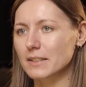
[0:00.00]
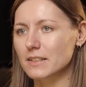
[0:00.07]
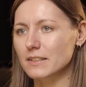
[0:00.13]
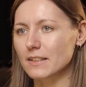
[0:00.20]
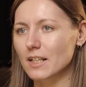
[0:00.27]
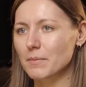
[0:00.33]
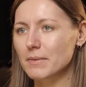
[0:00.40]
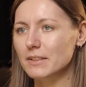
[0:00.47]
A
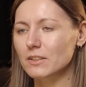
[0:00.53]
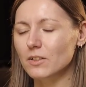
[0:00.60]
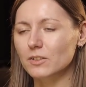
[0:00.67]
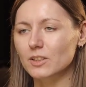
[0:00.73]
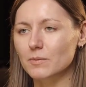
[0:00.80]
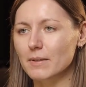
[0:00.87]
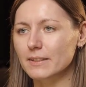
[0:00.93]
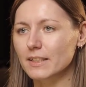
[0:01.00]
button element
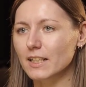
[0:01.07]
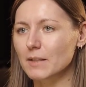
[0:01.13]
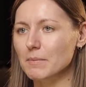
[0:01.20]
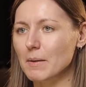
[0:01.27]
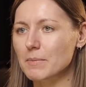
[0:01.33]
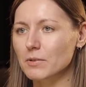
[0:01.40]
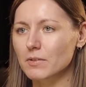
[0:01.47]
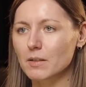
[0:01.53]

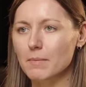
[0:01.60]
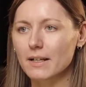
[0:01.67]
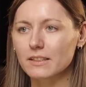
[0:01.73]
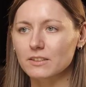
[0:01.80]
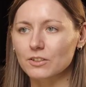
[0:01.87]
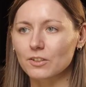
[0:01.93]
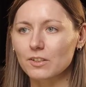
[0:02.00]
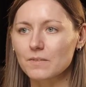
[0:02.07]
automatically maps to the
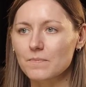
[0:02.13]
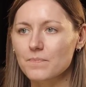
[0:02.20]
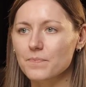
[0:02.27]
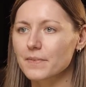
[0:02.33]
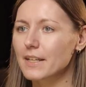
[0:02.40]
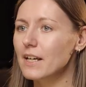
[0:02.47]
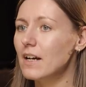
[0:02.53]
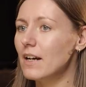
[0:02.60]
button role.
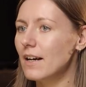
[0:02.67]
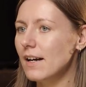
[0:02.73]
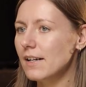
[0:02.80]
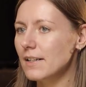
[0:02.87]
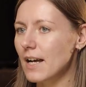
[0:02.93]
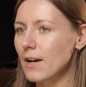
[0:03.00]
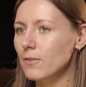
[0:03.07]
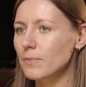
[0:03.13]

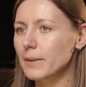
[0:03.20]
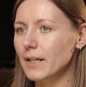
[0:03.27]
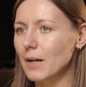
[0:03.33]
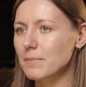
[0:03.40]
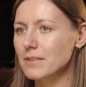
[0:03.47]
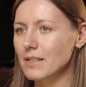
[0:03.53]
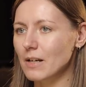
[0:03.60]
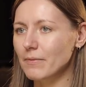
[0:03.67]
A nav
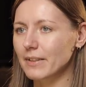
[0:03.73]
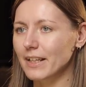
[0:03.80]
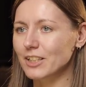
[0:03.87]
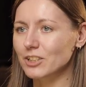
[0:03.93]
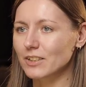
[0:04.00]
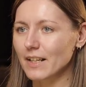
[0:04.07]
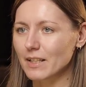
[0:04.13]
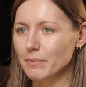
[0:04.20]
becomes a
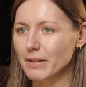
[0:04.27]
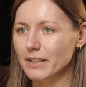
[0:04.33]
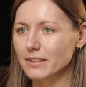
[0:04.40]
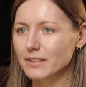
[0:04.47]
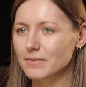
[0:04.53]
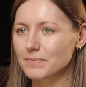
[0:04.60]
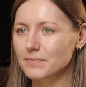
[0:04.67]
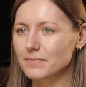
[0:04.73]
navigation
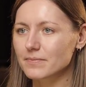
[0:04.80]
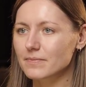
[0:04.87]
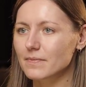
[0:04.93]
landmark.